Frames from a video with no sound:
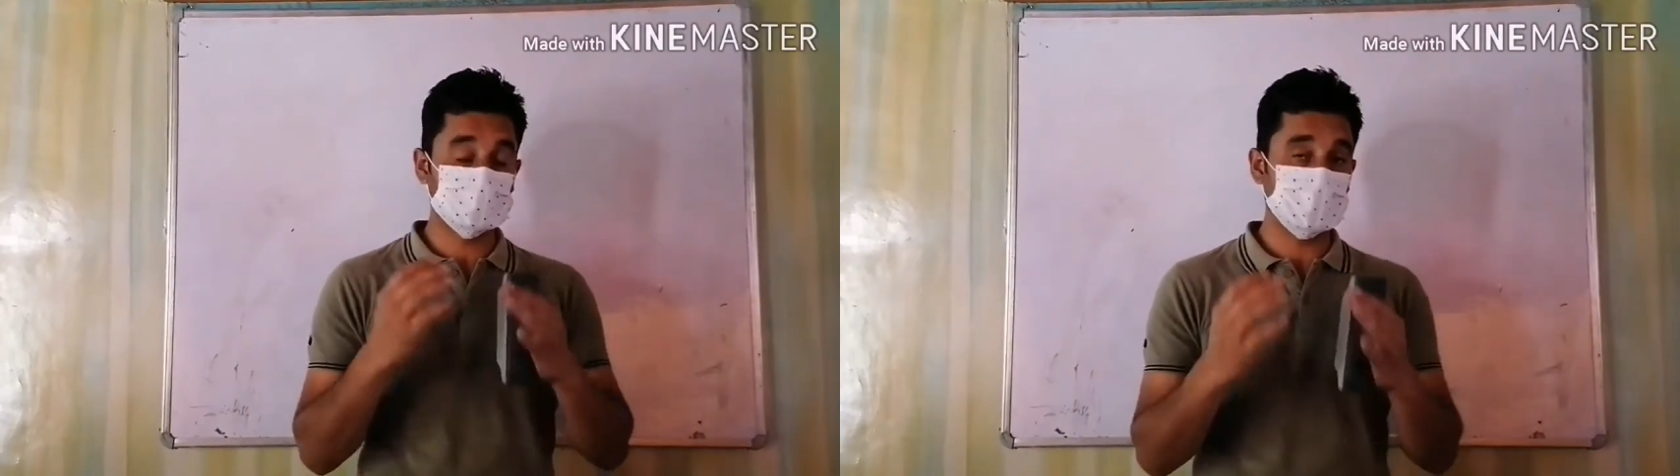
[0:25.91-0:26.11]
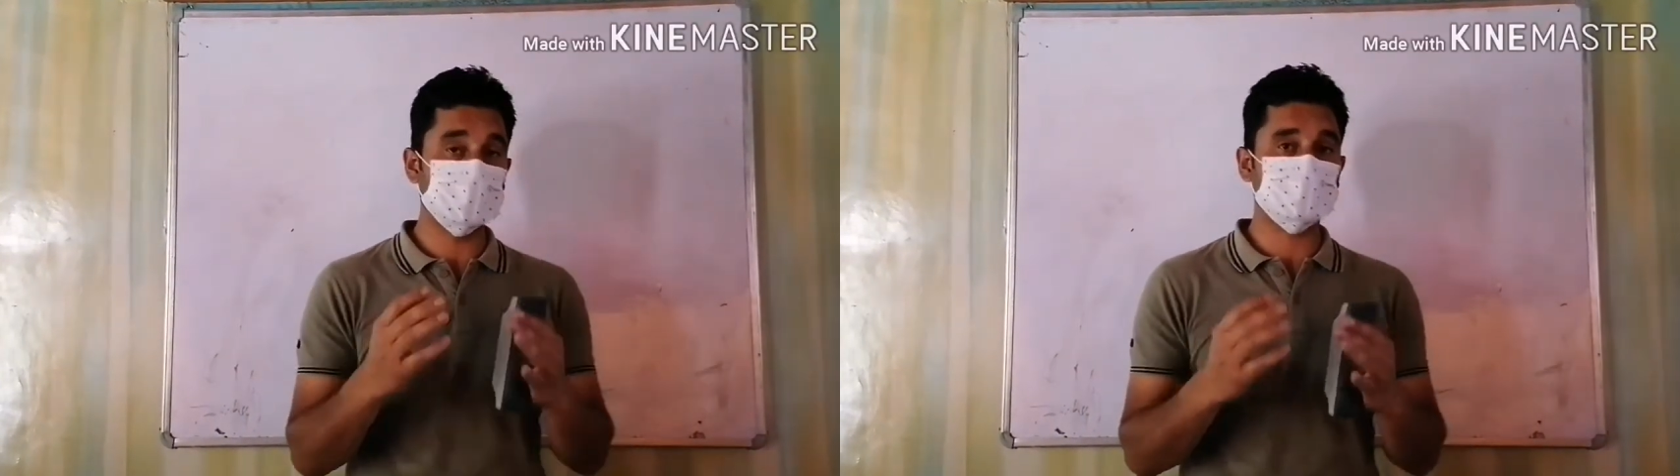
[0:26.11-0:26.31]

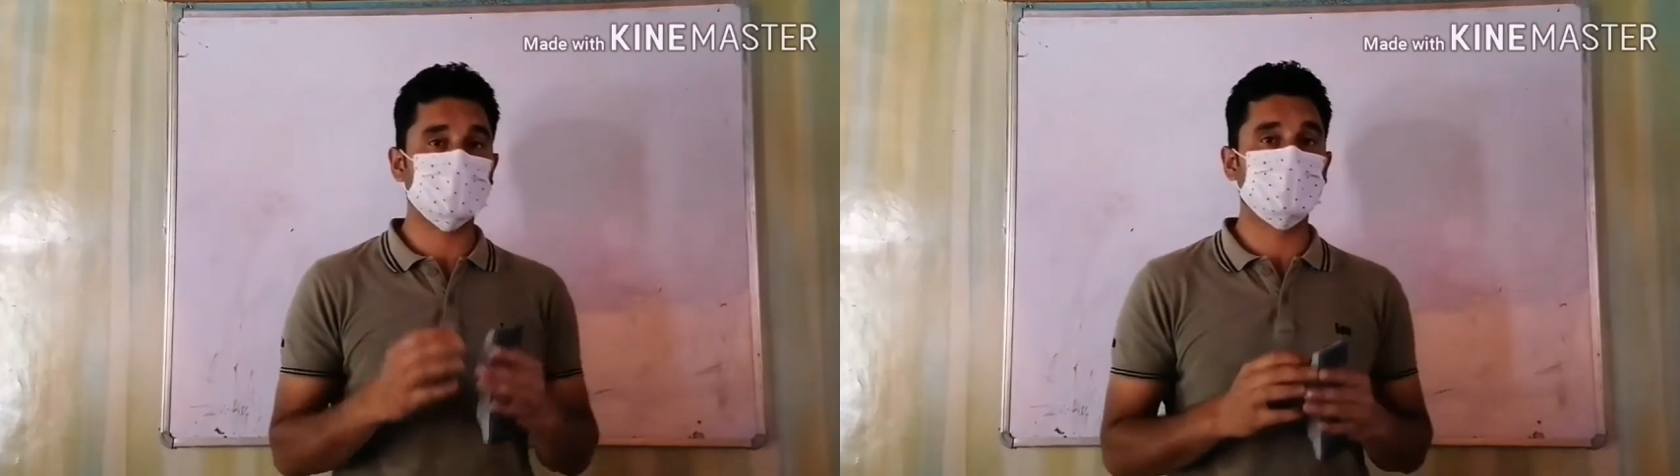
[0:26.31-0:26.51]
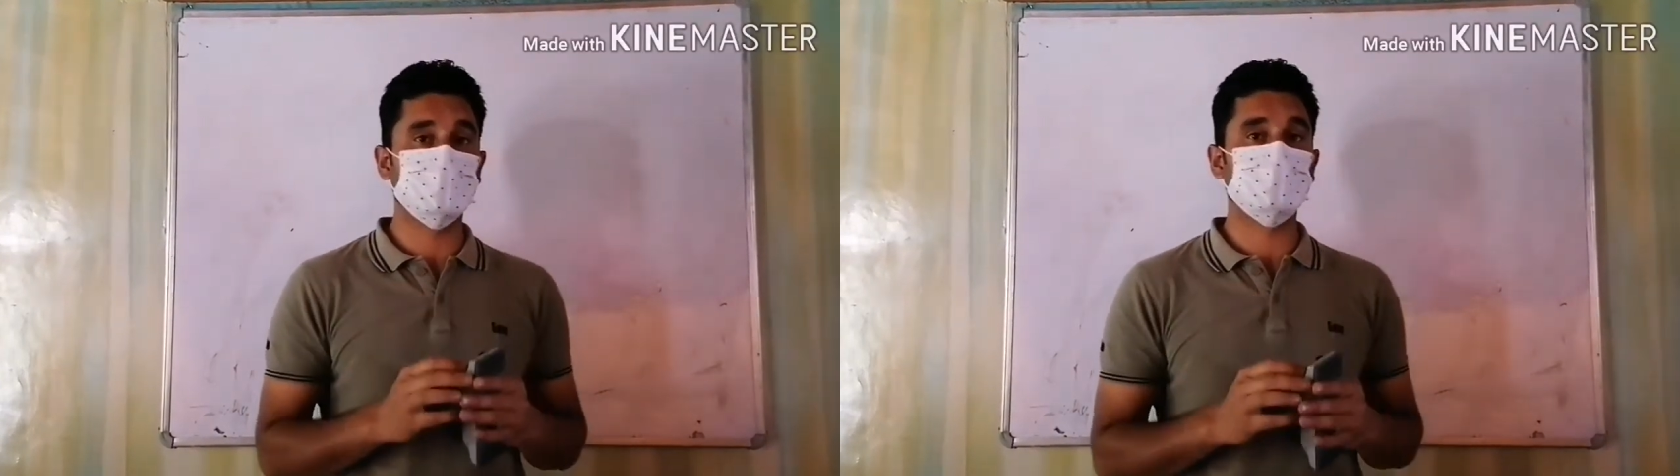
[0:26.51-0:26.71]
size
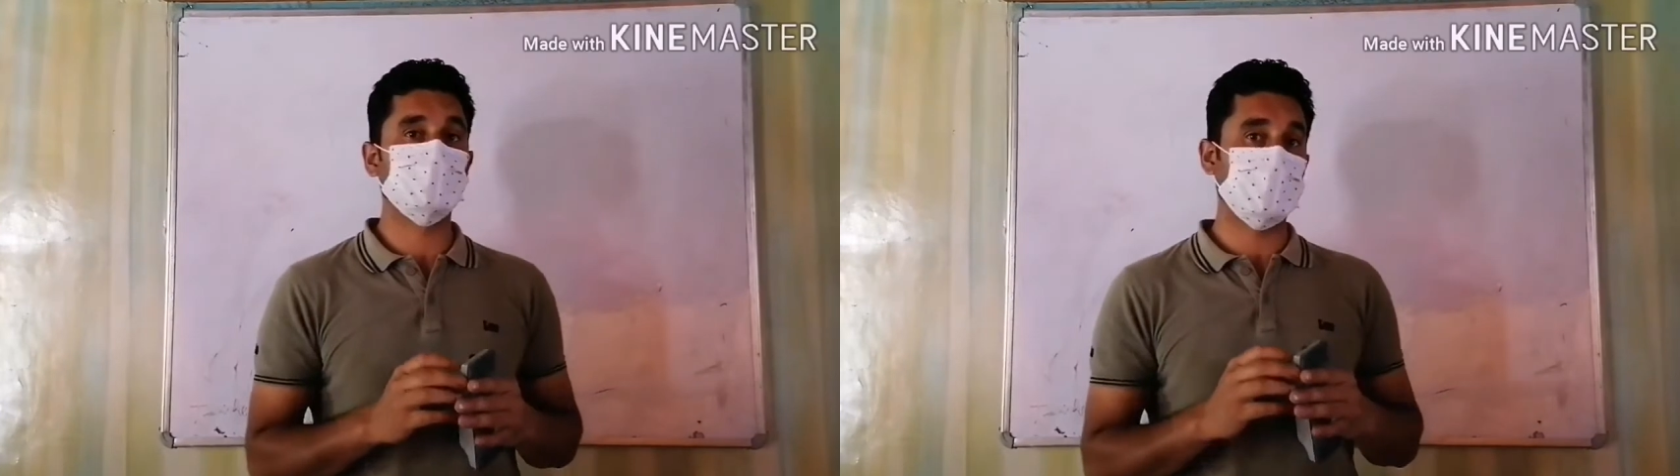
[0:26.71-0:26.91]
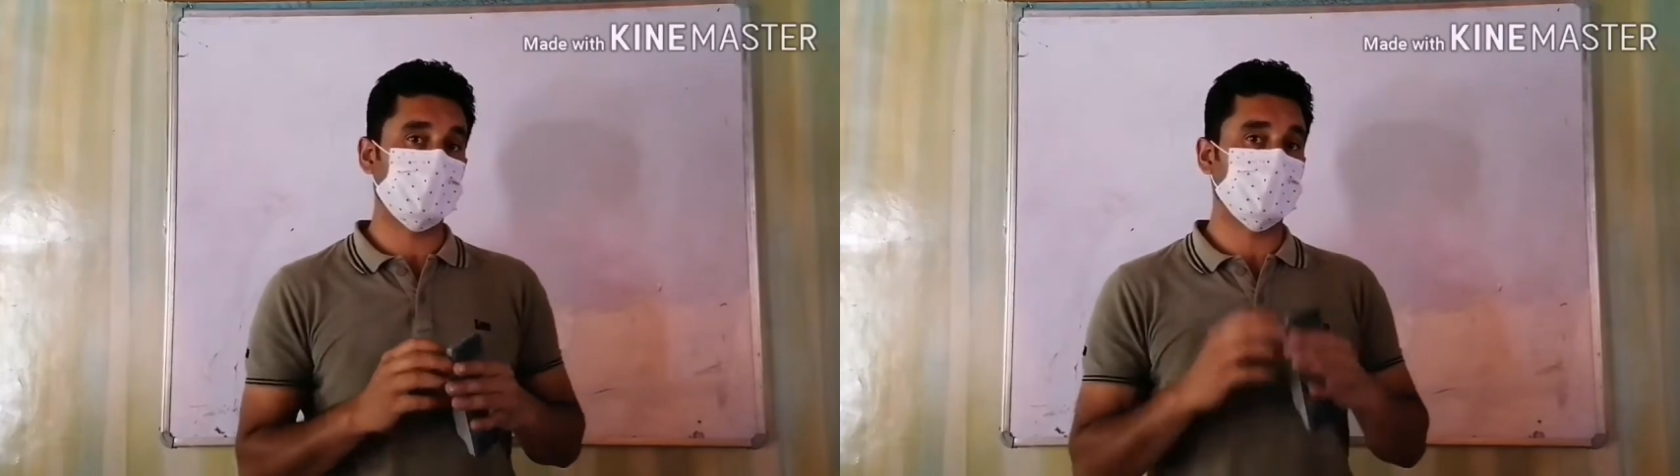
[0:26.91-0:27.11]
of the video
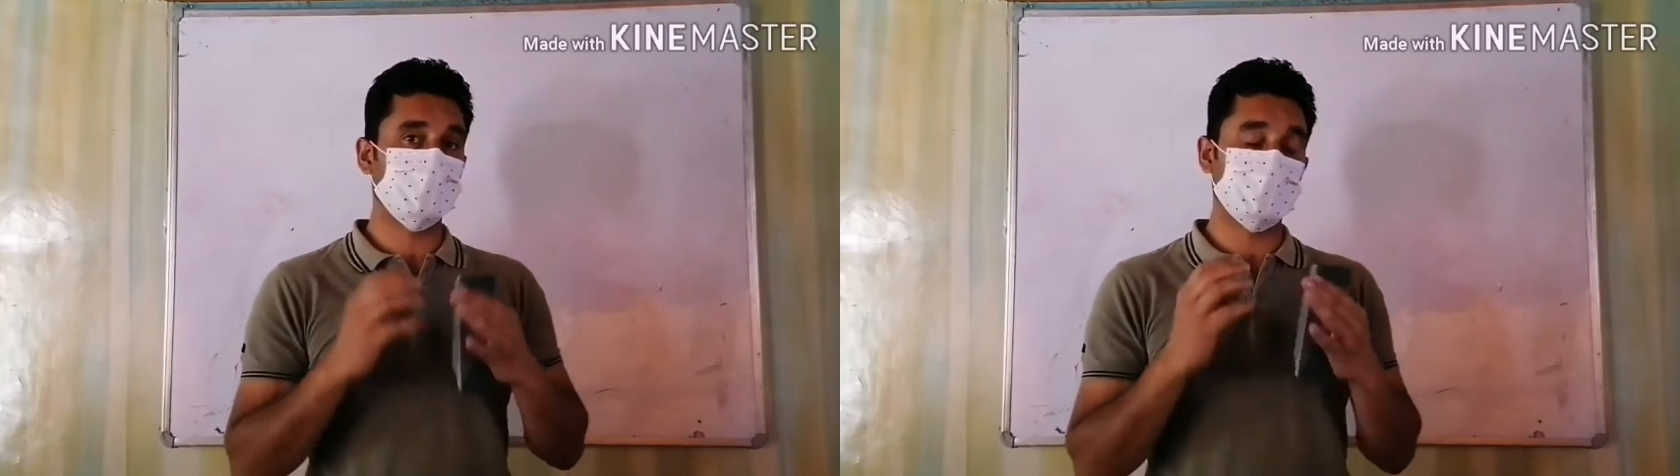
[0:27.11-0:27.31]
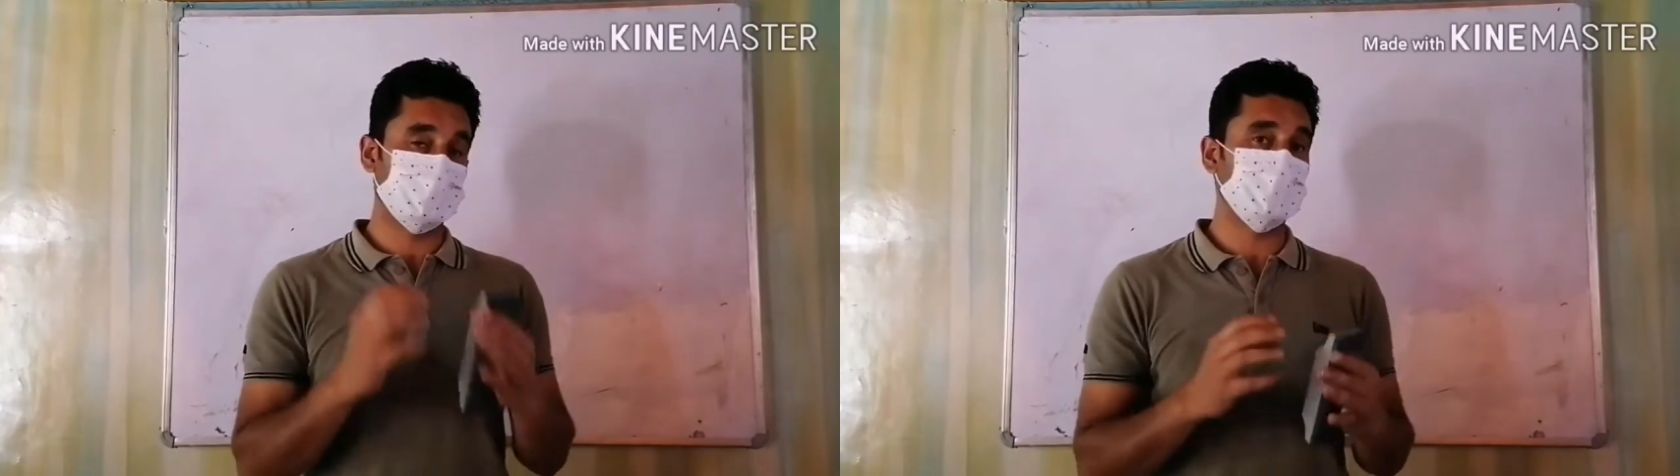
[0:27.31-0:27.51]
would have
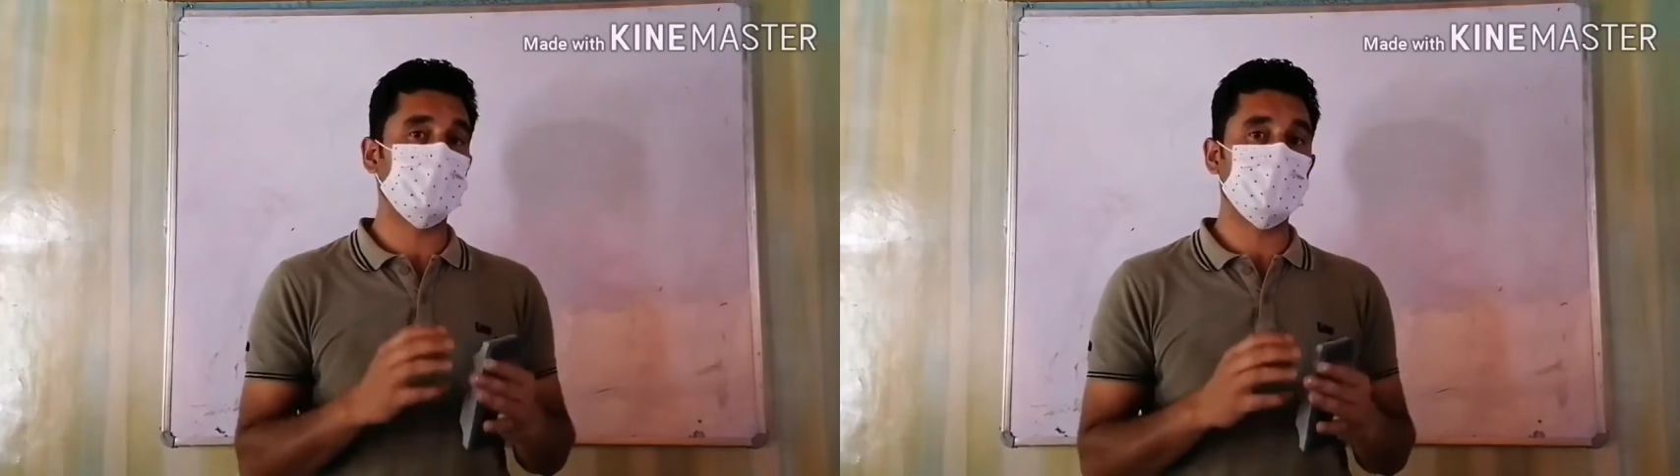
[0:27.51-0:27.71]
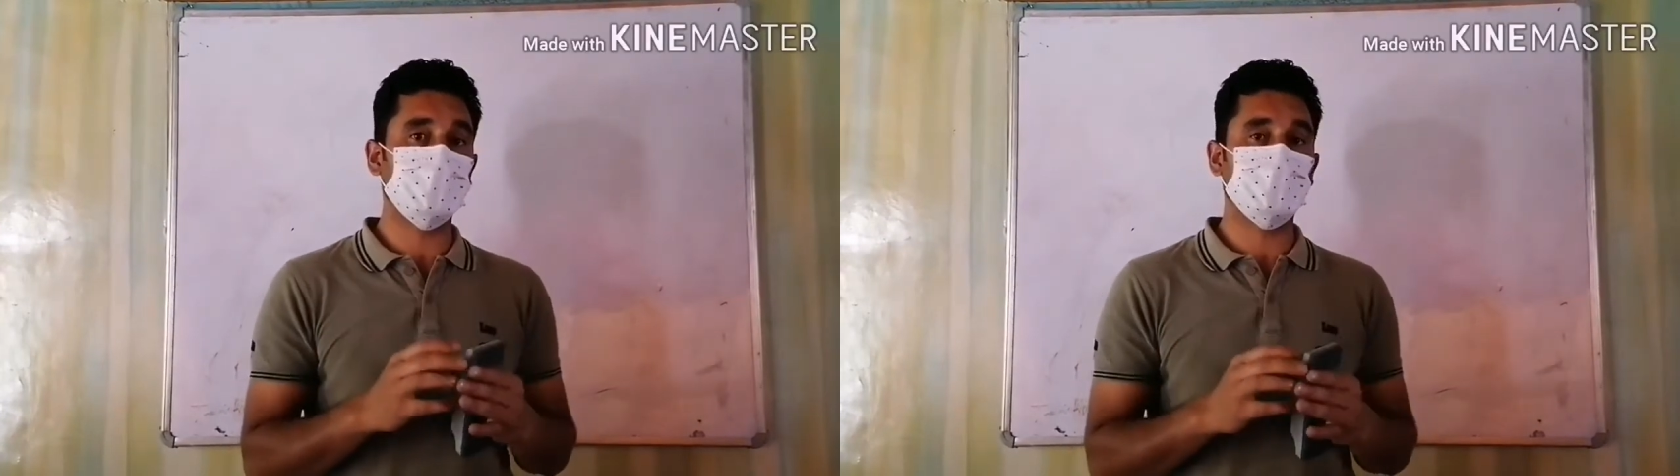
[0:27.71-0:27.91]
gone
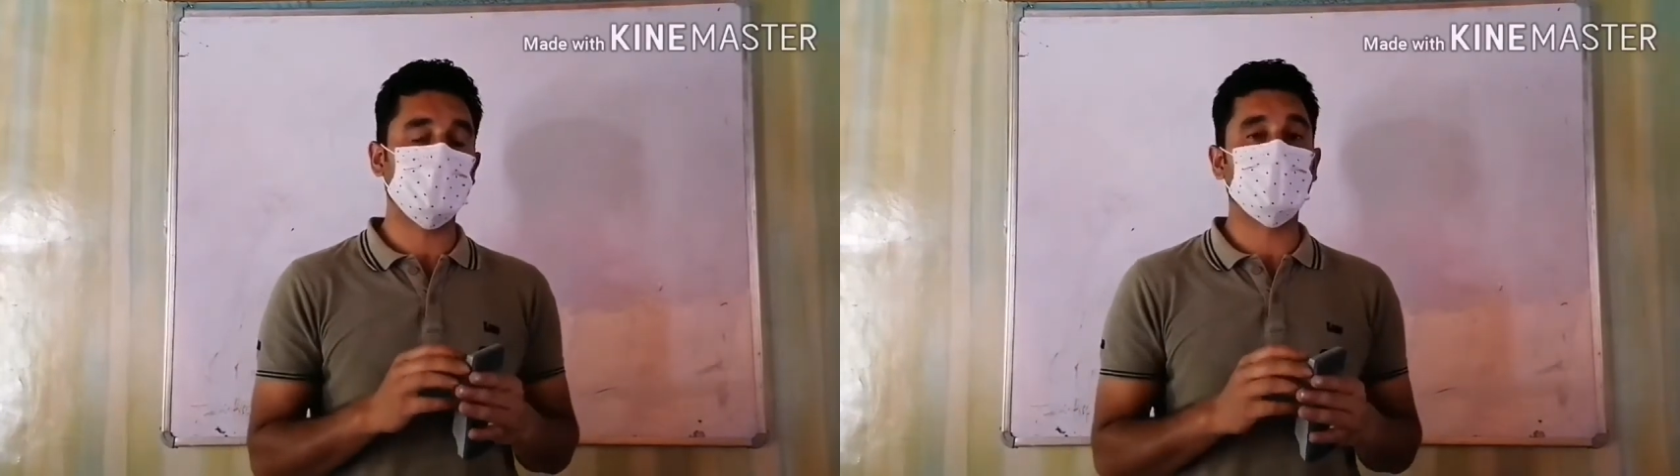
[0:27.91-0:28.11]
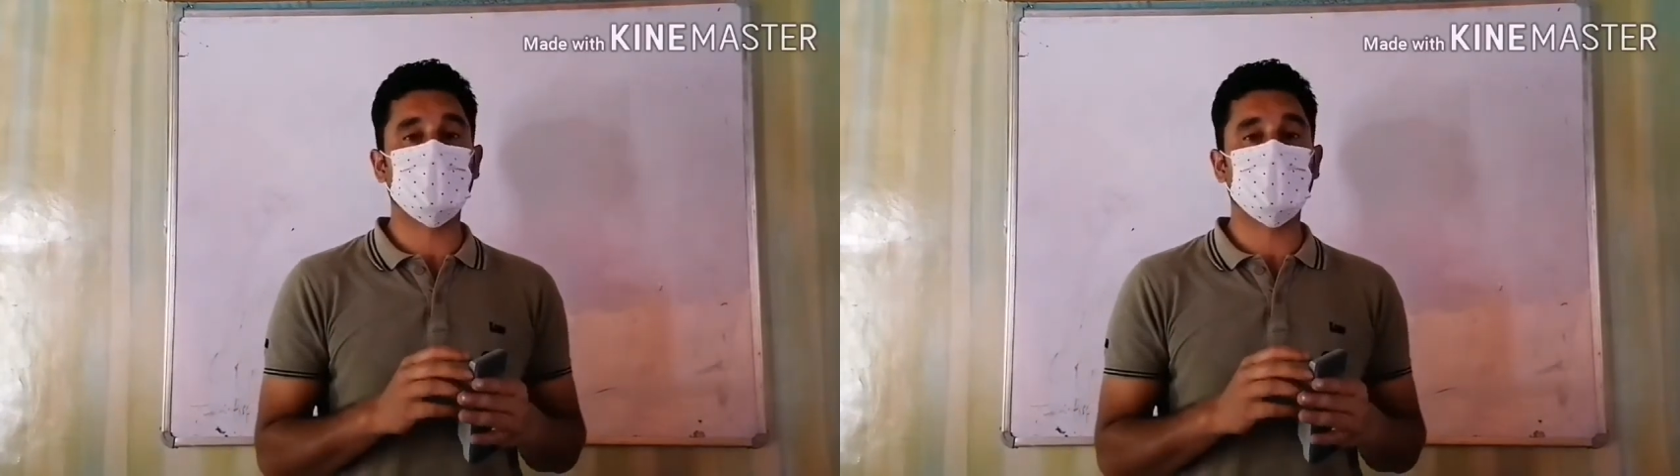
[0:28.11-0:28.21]
really high,